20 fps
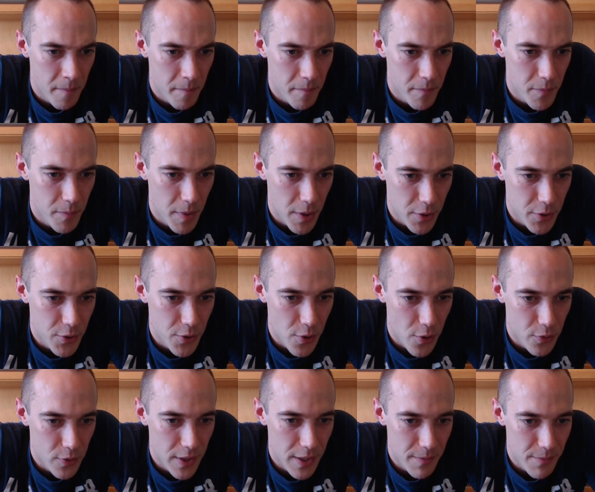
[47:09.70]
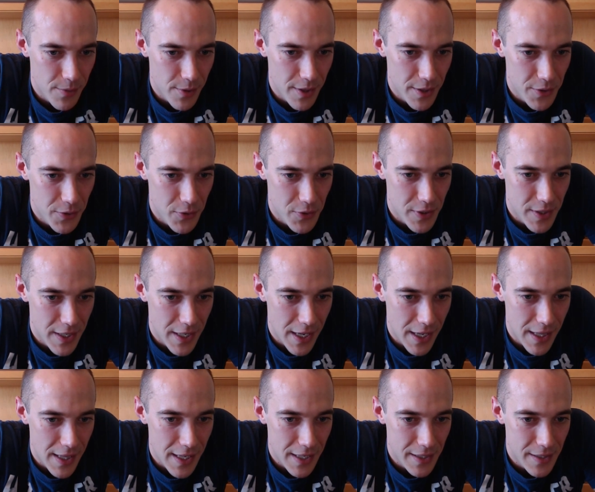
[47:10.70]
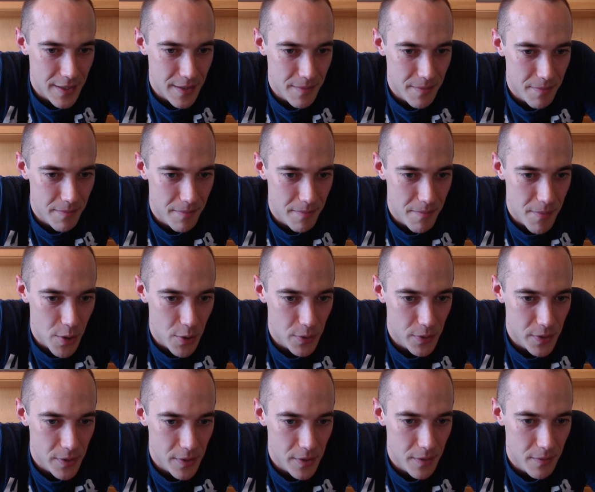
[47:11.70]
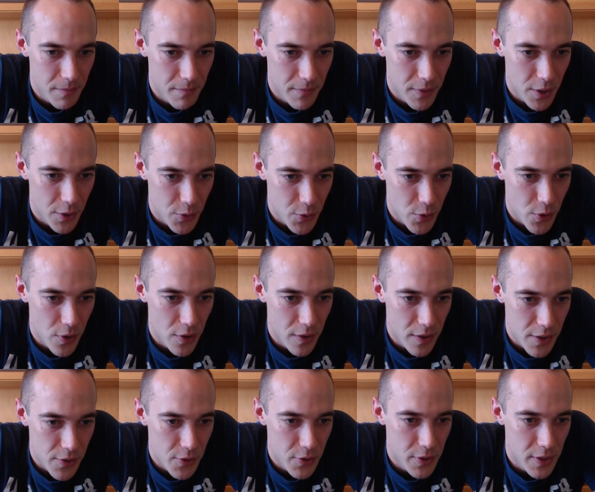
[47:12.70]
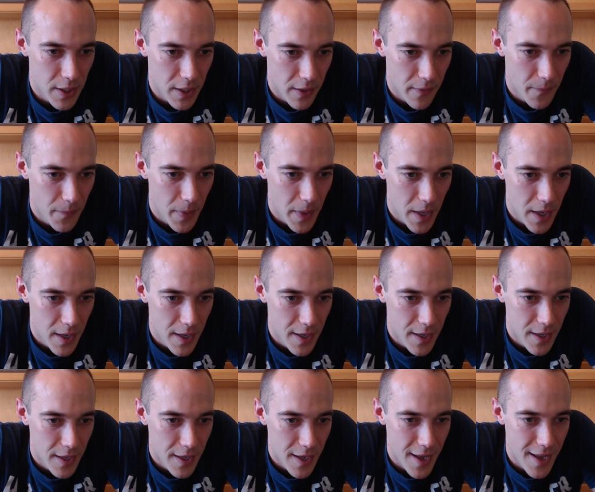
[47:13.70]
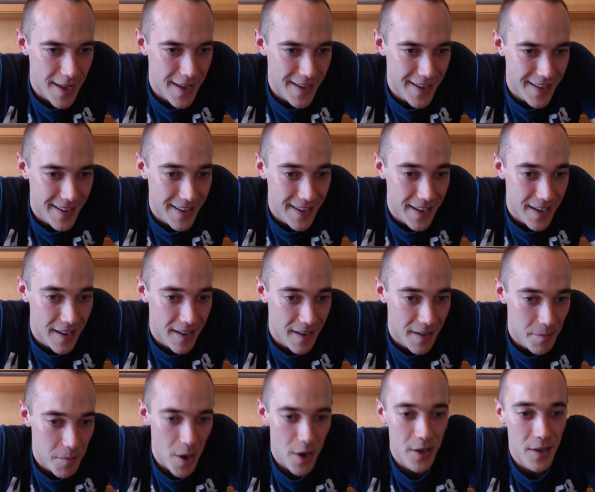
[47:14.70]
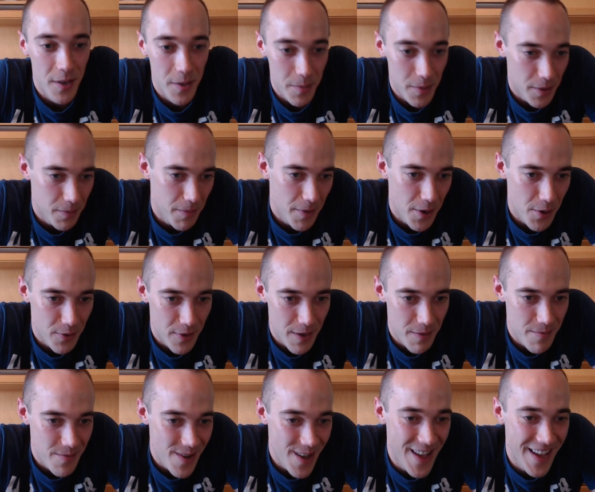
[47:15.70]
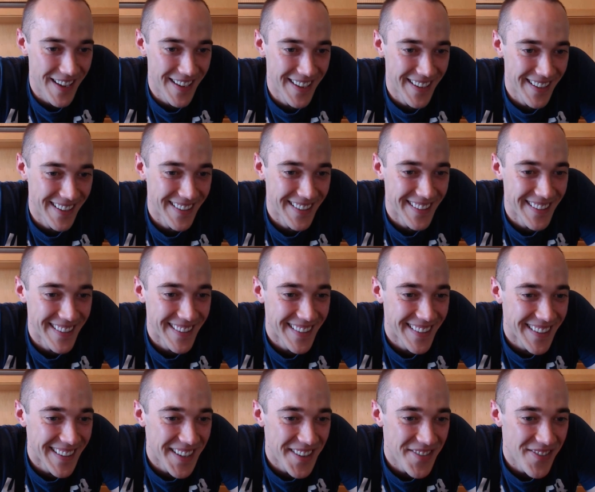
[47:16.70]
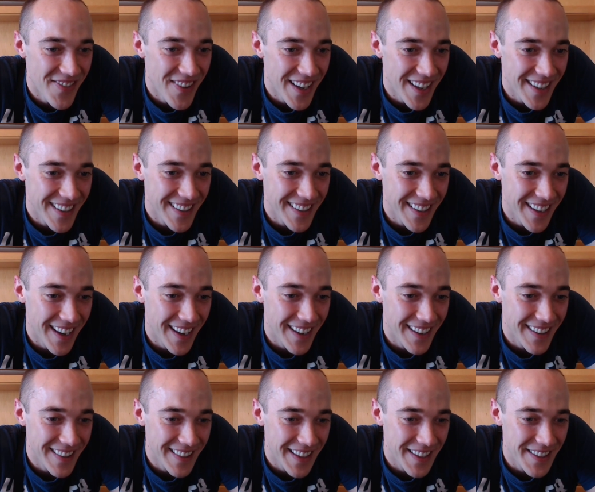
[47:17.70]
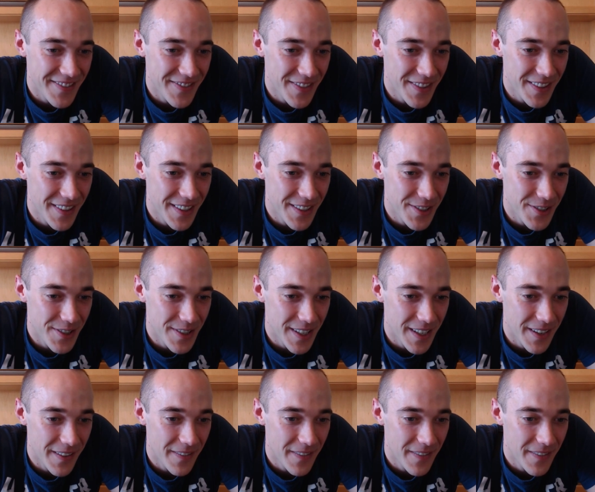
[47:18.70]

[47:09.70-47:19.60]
Build your own gimbal and use an LX-MOS controller. Interesting. I'm not going to build my own gimbal. But yeah, that's interesting.